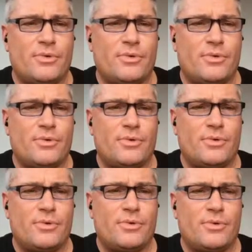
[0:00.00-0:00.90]

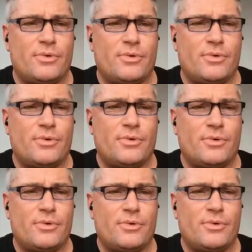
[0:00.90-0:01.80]
speech. You have,
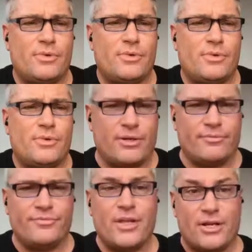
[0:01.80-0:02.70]
it's in our First
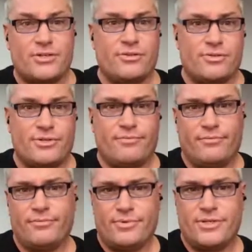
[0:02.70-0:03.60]
Amendment. Actually, there's
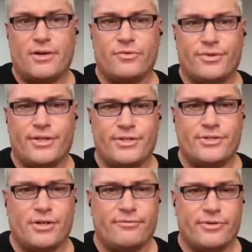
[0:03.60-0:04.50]
several
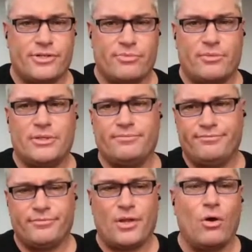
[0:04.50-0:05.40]
things in our First Amendment,
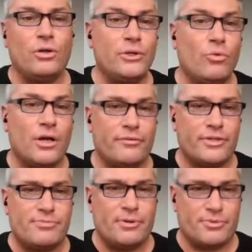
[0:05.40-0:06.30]
only one of
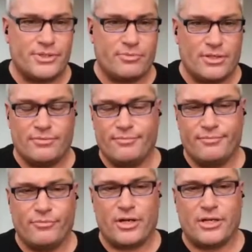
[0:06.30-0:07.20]
which people seem to
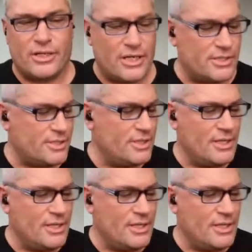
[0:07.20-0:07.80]
recognize.